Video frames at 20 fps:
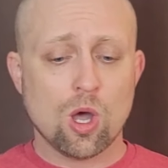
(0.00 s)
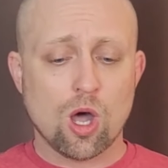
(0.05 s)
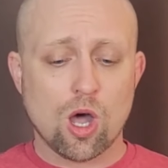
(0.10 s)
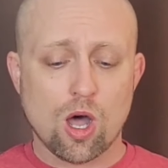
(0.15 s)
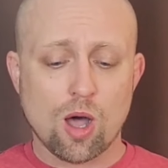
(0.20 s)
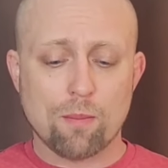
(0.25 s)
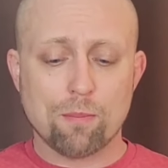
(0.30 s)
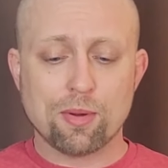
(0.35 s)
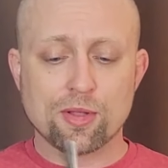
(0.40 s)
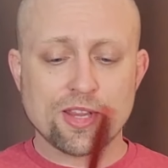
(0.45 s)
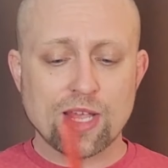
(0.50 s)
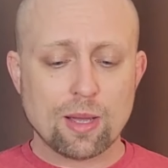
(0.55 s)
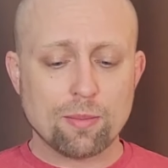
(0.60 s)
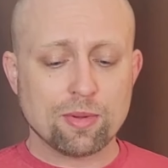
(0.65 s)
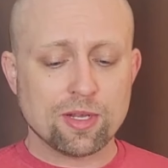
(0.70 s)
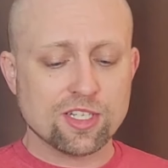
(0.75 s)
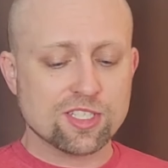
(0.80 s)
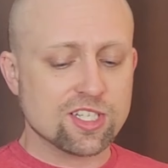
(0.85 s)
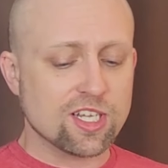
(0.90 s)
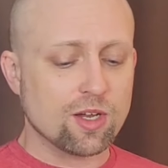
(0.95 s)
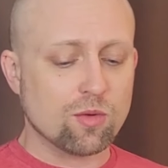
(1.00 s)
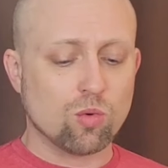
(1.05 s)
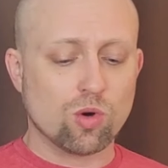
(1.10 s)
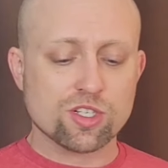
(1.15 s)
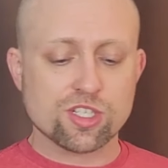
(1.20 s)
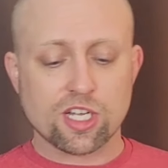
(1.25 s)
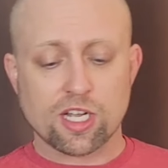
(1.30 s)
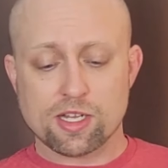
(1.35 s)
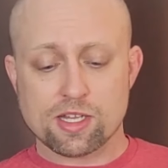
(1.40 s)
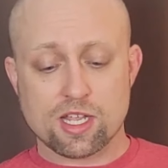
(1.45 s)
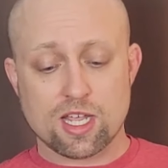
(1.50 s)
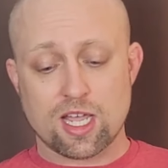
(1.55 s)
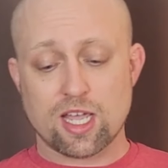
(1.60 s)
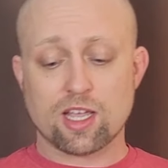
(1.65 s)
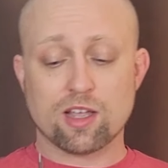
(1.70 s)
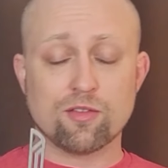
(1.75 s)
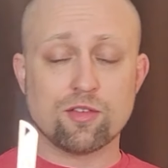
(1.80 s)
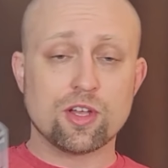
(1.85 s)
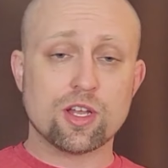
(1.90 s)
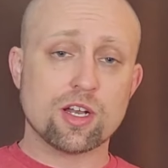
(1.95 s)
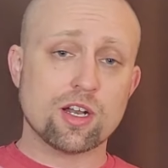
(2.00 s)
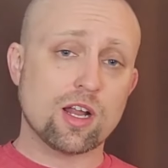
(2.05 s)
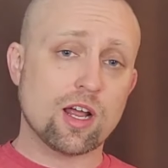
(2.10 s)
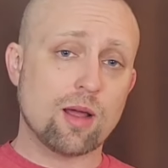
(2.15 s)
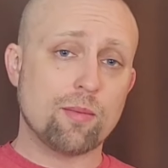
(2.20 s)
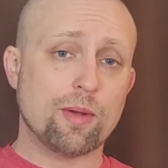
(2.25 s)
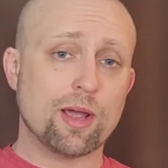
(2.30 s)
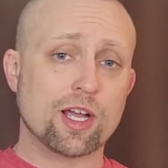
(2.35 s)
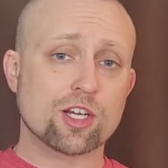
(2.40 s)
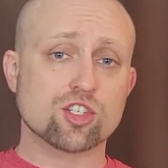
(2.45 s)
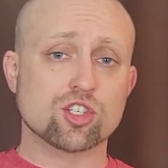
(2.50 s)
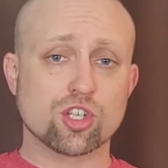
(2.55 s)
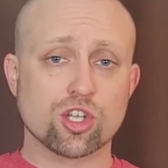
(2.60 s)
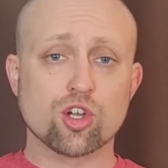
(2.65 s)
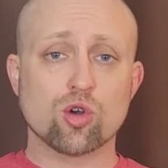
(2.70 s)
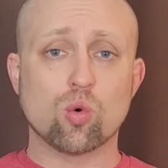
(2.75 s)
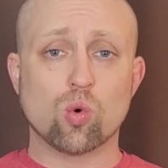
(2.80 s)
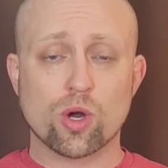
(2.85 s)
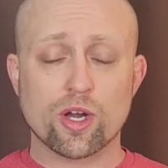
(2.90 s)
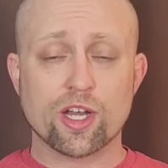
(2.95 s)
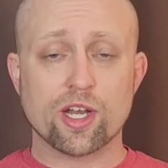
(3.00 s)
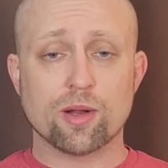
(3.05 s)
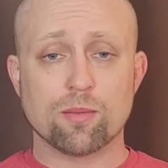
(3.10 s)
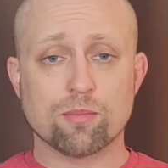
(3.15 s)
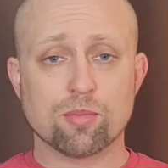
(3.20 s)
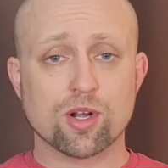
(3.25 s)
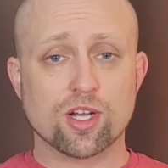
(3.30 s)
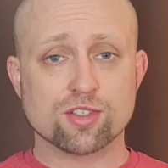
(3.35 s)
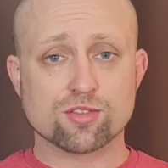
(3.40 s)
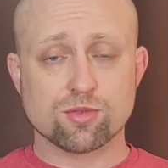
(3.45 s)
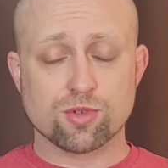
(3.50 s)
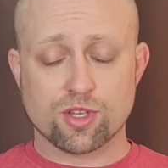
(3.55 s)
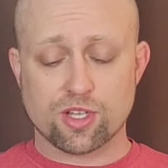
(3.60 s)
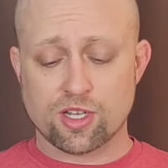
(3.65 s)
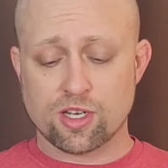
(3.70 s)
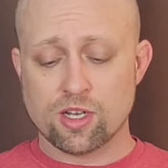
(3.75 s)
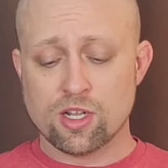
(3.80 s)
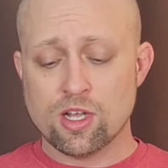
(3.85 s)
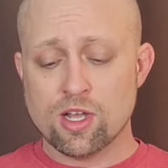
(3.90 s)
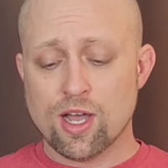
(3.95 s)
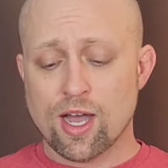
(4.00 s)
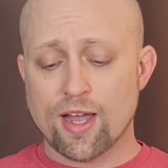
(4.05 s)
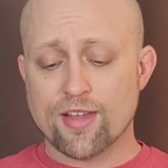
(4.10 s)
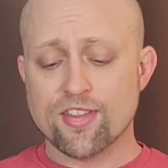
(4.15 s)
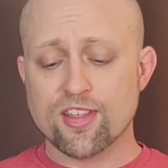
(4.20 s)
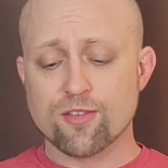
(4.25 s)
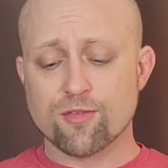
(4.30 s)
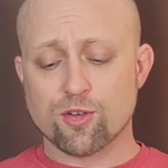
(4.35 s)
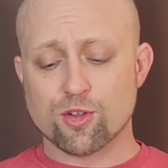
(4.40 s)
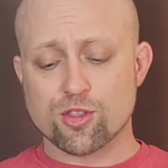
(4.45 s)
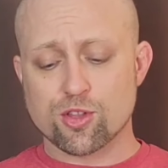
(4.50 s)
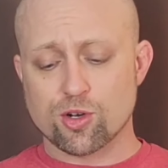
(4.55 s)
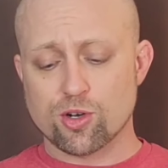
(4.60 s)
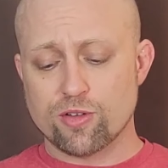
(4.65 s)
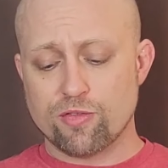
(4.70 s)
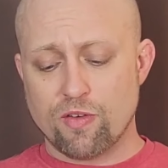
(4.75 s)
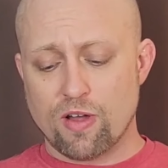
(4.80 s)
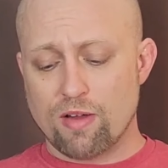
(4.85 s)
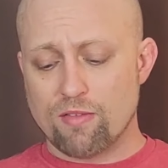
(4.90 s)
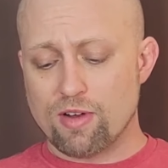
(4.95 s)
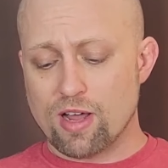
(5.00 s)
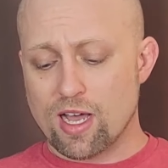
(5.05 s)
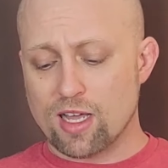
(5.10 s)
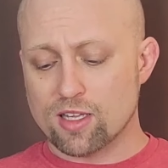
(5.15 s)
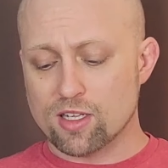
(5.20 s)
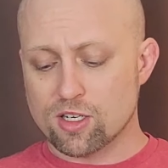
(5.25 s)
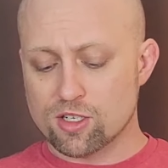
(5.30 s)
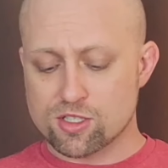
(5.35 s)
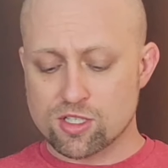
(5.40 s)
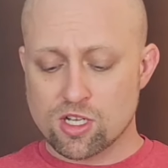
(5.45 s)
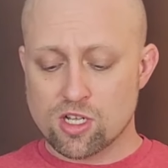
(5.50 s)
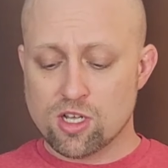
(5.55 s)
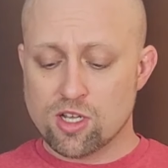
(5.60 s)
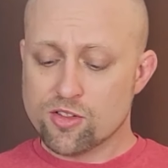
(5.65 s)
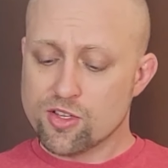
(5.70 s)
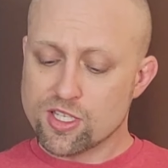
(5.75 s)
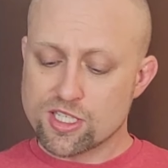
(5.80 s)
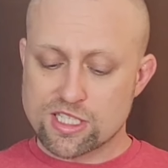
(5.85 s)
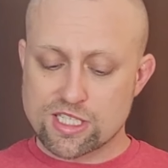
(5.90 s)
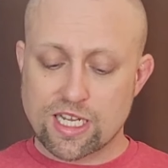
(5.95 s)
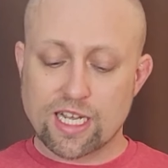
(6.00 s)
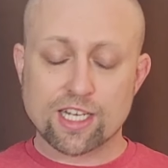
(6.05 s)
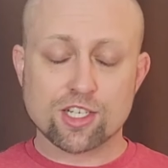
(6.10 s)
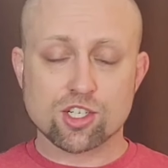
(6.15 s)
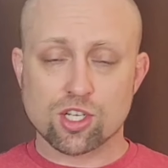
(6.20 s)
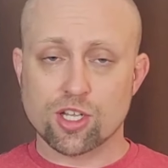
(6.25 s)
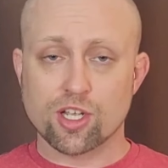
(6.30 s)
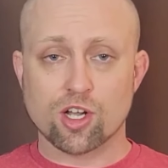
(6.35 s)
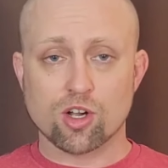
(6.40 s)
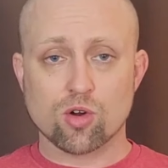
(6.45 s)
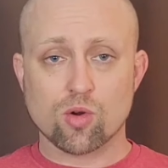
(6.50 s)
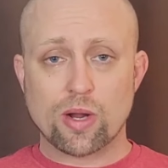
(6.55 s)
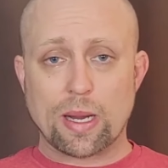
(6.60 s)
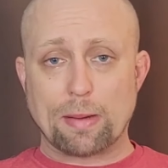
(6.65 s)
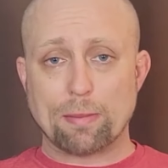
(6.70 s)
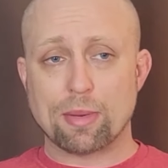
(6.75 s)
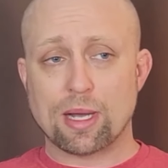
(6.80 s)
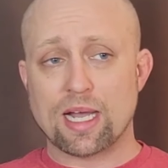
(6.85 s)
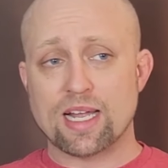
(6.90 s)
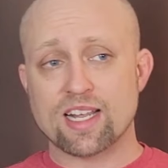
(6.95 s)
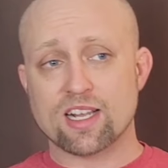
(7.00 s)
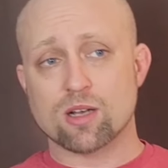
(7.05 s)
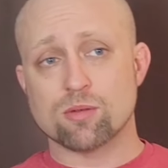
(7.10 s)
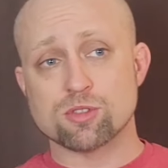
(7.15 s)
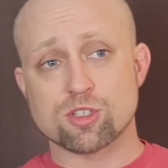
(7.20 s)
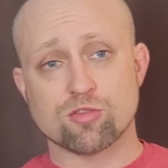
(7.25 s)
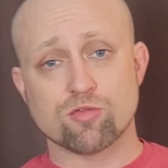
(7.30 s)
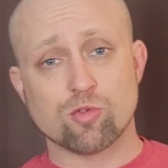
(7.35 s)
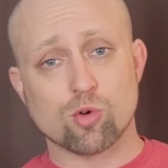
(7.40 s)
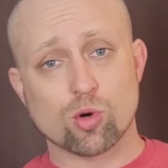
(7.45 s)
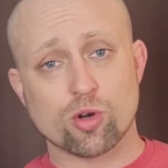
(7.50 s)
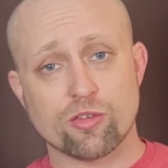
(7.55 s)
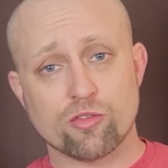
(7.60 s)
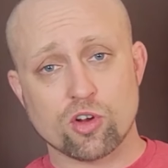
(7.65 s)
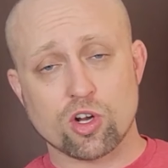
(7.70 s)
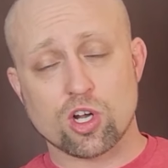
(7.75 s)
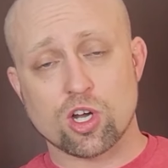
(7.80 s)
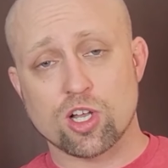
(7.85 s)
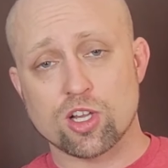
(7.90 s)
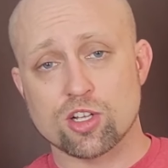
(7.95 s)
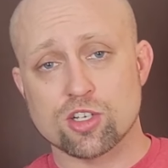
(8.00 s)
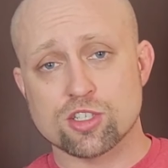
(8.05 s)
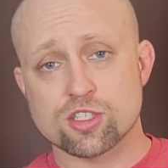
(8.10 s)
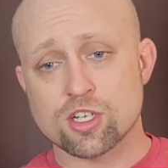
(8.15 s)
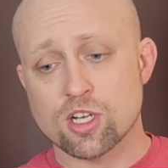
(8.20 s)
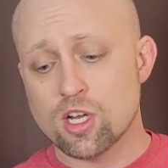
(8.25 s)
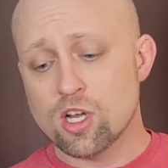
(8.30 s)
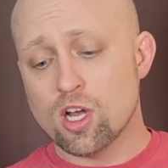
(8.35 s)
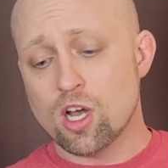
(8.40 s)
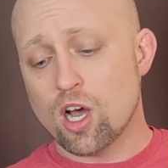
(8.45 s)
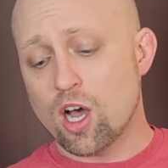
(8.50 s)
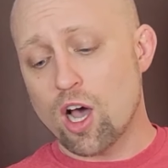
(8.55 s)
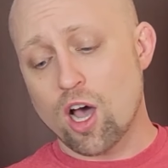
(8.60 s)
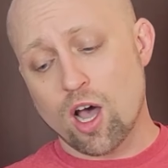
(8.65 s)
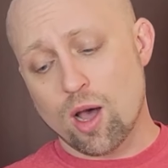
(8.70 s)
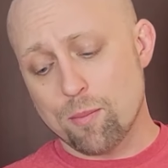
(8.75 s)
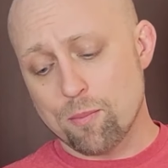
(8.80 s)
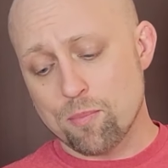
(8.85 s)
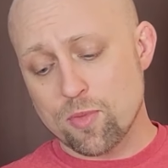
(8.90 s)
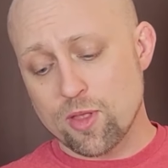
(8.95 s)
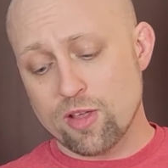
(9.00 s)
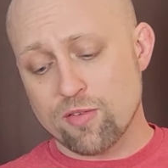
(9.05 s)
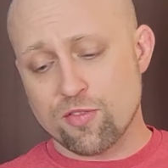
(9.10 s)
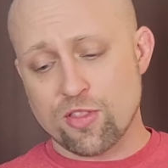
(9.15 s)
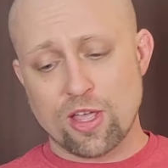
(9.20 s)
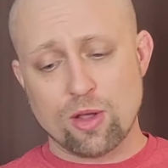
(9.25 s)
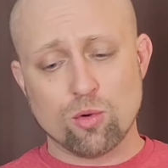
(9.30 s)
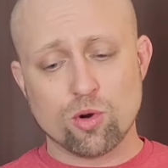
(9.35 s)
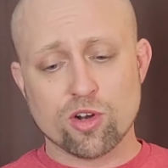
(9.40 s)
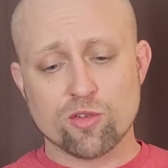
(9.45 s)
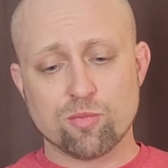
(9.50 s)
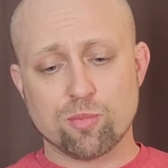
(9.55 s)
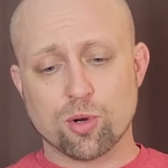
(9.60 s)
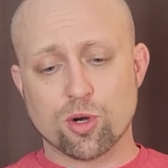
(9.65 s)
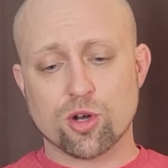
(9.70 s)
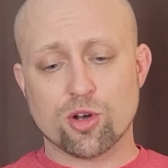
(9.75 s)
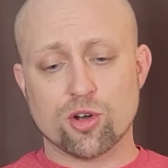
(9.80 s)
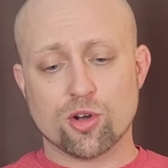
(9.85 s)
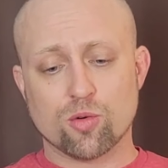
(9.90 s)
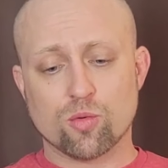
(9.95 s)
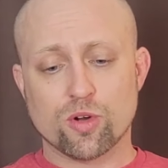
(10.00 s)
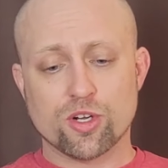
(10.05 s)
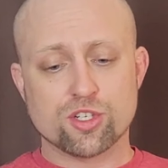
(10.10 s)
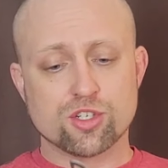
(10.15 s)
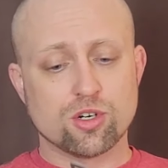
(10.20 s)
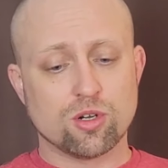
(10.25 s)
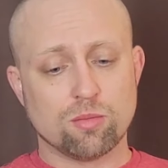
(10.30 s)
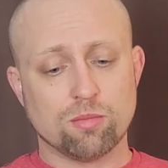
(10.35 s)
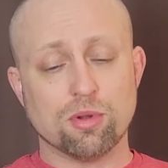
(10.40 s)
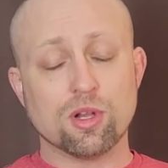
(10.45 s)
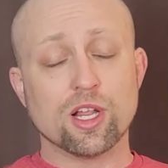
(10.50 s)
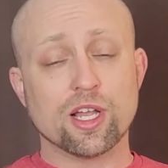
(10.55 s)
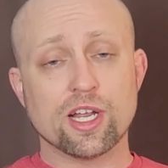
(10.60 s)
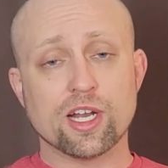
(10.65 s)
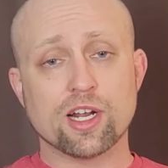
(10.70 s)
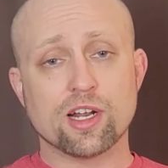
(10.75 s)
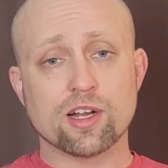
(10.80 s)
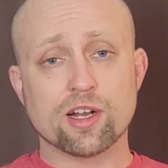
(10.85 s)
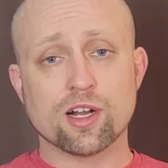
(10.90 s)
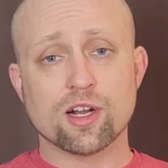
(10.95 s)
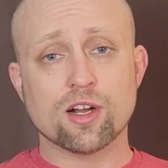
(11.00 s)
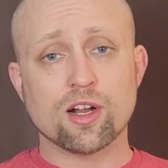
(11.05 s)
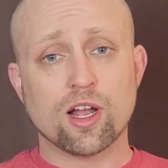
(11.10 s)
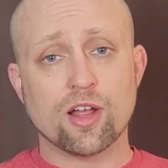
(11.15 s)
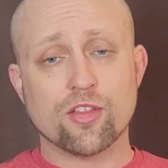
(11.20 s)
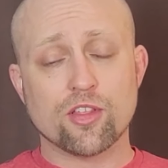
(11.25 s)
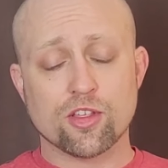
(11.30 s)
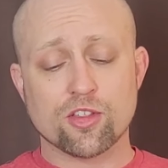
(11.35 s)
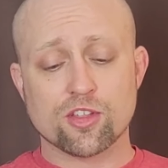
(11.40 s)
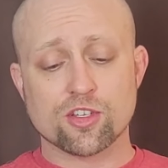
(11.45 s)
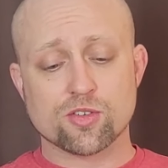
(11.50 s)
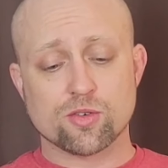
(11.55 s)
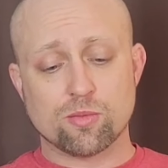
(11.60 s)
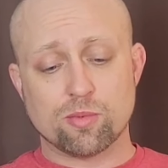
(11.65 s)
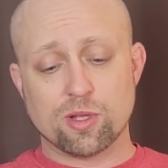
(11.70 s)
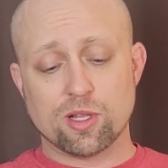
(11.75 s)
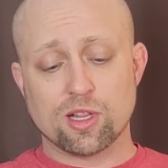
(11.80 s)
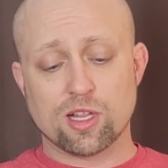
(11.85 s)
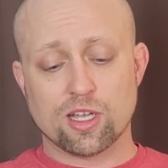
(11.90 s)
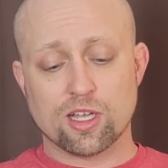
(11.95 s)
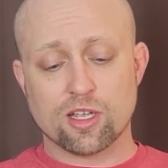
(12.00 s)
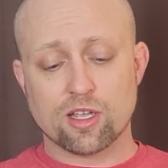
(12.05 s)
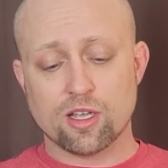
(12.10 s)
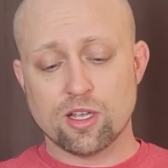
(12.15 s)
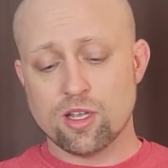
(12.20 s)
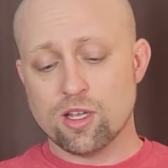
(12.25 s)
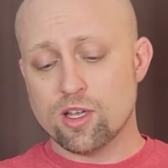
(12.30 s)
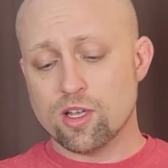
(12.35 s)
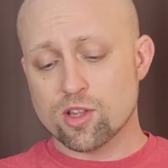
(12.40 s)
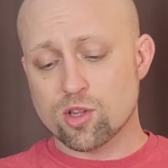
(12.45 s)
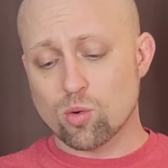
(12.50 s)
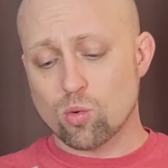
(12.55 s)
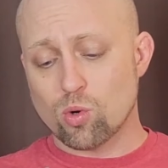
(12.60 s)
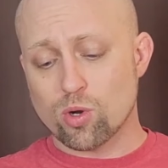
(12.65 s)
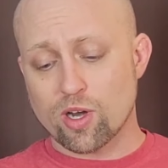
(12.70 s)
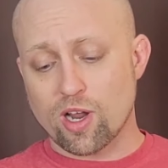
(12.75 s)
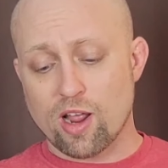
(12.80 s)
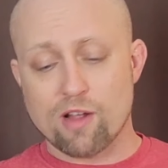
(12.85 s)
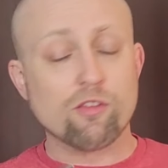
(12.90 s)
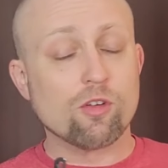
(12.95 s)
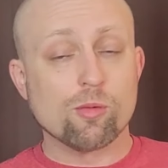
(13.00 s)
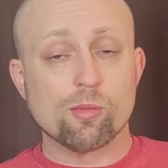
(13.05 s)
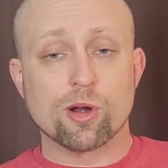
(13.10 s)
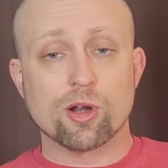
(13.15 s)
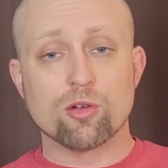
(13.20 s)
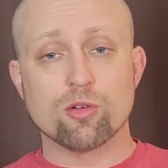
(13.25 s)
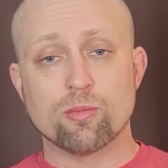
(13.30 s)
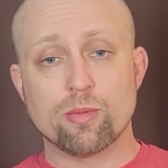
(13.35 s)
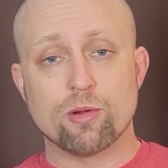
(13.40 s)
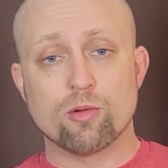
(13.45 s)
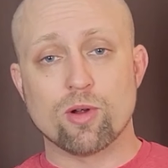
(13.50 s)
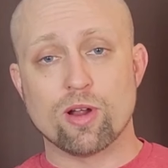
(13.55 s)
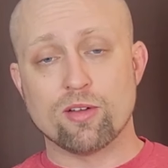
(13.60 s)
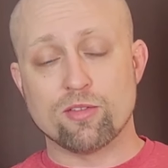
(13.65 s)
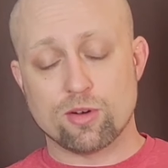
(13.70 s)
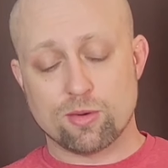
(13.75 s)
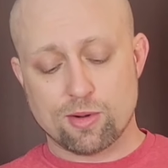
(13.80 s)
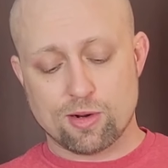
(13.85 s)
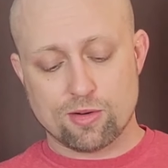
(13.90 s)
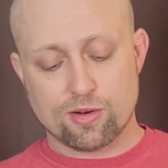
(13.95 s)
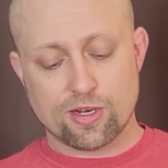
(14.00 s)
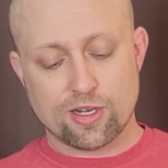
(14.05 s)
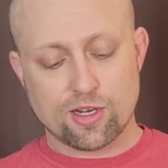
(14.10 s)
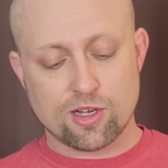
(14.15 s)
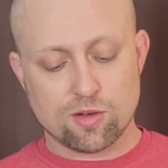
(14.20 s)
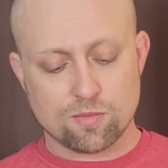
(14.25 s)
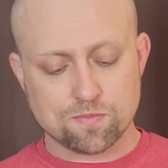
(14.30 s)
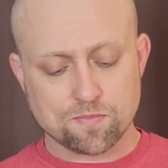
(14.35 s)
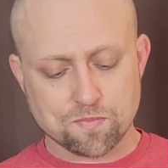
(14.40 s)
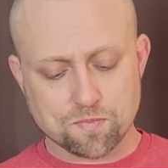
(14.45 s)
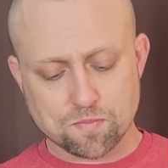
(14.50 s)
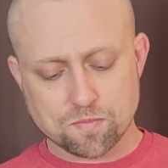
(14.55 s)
Um, but that being said, once I got the hang of it, I'm actually quite impressed with it. I think for thirty-five dollars, this is actually a great buy. It comes in four different colors. Um, if they would have put an original blade on here, I think this would be like the one everybody would be raving about right now.